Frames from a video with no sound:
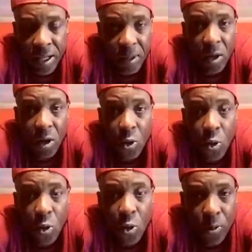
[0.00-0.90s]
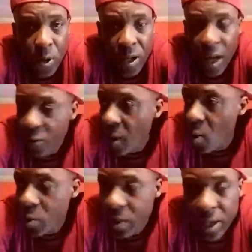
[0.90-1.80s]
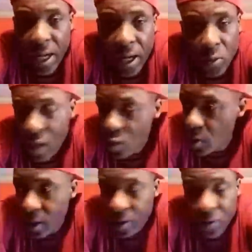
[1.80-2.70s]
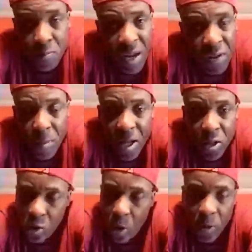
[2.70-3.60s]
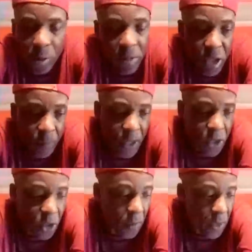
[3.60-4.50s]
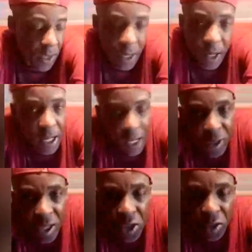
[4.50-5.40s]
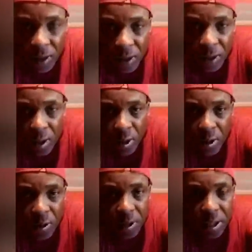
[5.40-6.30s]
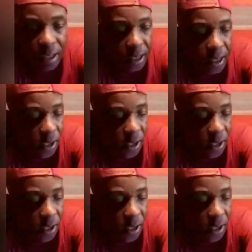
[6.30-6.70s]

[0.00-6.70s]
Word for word: Them. Who go up, run off, and who did and whatsoever. Everybody just come, come DJ and Gemini. I'm glad for DJ. You know,